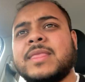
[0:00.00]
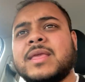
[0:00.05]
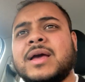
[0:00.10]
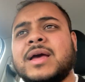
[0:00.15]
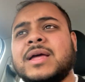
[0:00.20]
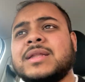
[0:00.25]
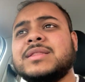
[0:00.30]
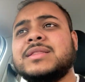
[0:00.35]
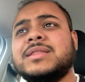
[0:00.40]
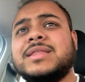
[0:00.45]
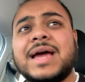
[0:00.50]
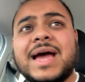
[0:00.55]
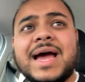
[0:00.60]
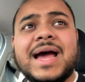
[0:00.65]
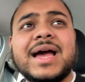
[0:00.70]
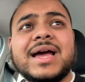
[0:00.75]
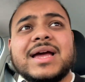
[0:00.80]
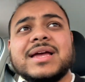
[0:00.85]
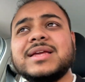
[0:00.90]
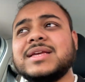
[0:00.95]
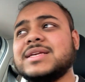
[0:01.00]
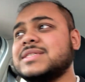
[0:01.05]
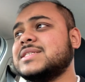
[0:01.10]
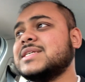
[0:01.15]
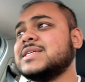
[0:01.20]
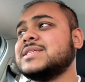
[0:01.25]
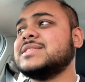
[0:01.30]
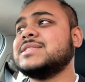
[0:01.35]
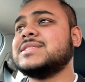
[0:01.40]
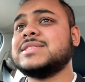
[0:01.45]
And that is
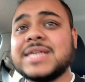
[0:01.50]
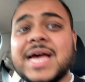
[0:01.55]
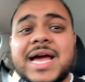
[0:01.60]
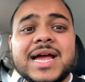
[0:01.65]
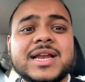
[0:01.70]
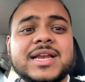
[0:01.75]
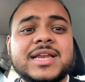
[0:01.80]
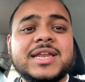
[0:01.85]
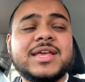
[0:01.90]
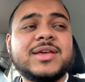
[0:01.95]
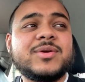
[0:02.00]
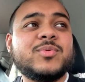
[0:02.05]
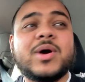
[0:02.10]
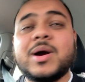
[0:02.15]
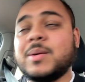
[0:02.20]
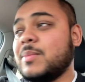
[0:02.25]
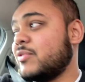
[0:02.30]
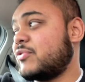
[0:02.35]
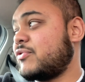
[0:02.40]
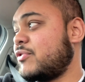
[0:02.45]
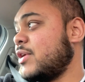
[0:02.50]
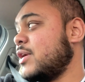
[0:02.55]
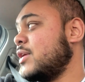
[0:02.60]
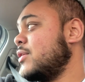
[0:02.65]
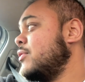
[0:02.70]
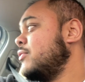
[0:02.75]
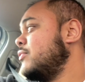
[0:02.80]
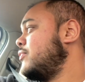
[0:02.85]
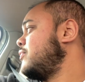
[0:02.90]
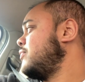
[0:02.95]
exactly what I'm afraid
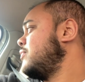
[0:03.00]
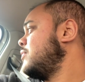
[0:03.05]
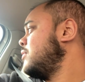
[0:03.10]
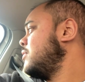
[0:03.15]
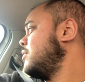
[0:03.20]
of.